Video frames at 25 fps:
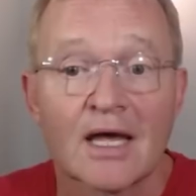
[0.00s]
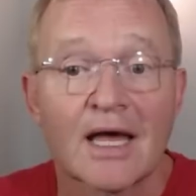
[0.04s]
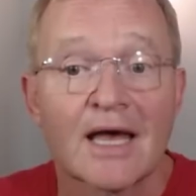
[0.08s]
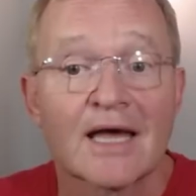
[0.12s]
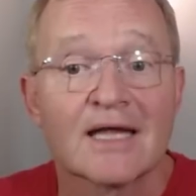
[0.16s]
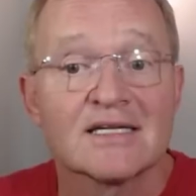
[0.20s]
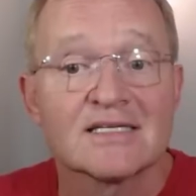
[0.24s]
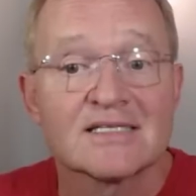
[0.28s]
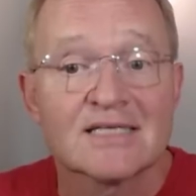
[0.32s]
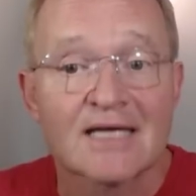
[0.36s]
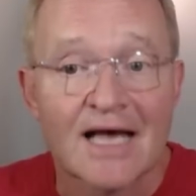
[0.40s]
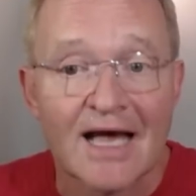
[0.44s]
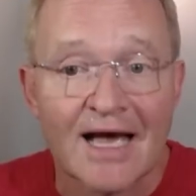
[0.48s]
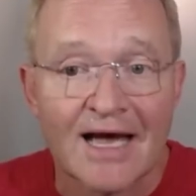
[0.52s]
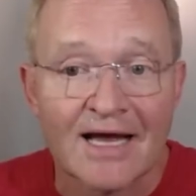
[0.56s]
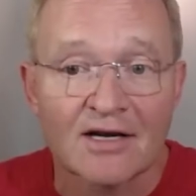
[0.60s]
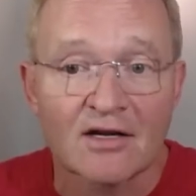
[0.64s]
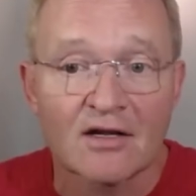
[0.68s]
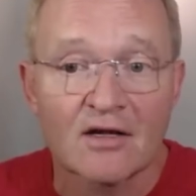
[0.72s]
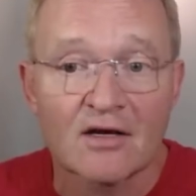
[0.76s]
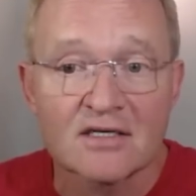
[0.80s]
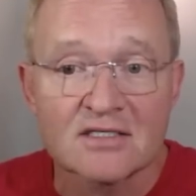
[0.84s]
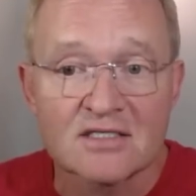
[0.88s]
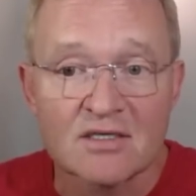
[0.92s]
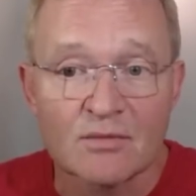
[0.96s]
and to
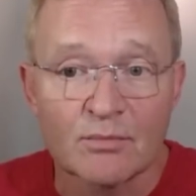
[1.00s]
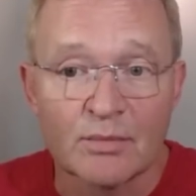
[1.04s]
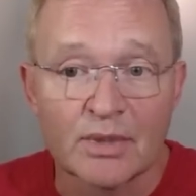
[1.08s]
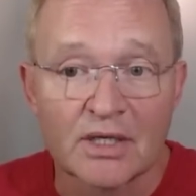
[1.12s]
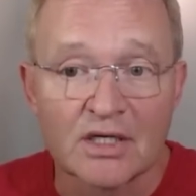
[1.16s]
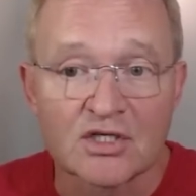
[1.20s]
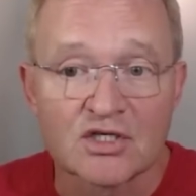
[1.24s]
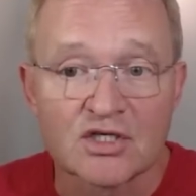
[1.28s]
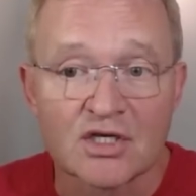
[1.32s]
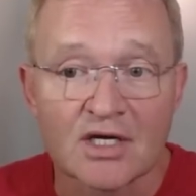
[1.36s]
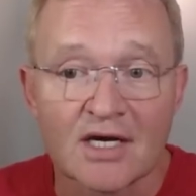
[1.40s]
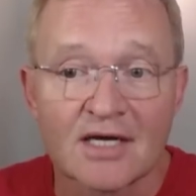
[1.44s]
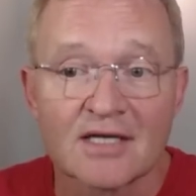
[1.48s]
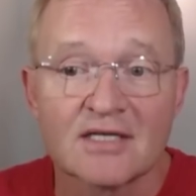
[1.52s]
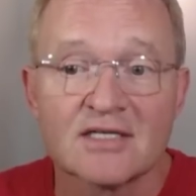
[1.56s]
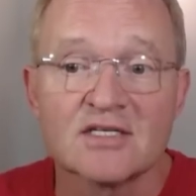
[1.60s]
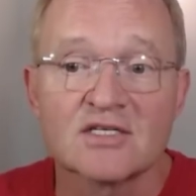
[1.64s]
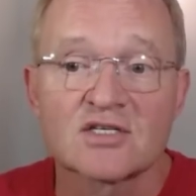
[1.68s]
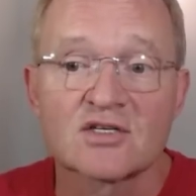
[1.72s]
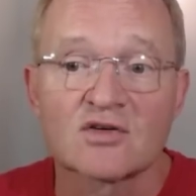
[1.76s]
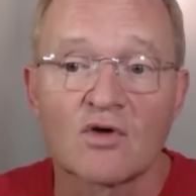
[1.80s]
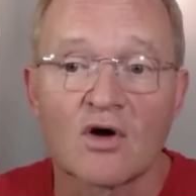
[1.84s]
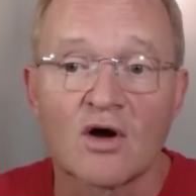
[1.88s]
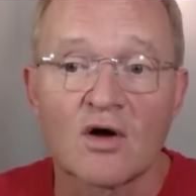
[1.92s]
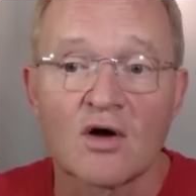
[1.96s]
analyze a picture and
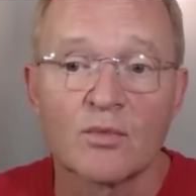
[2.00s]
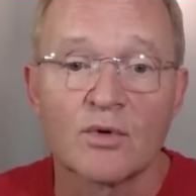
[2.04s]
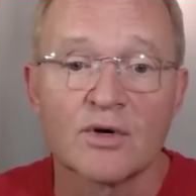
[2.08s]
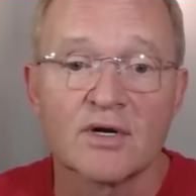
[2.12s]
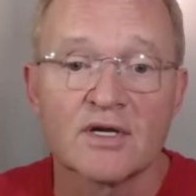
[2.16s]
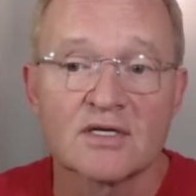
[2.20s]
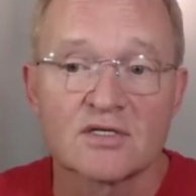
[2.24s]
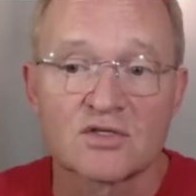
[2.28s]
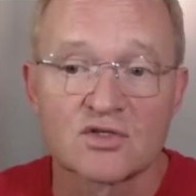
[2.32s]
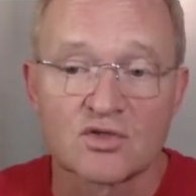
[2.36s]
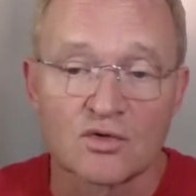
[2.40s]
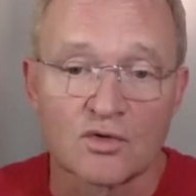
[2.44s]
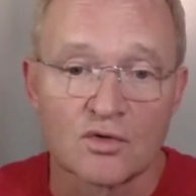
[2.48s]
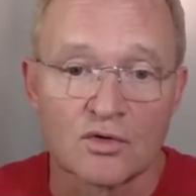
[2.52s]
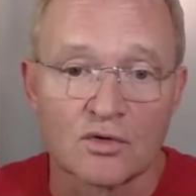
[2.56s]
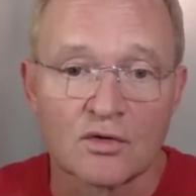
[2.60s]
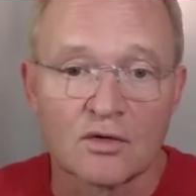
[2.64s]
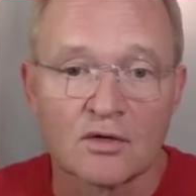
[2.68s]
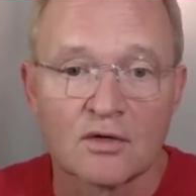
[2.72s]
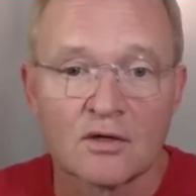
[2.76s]
describe what it saw.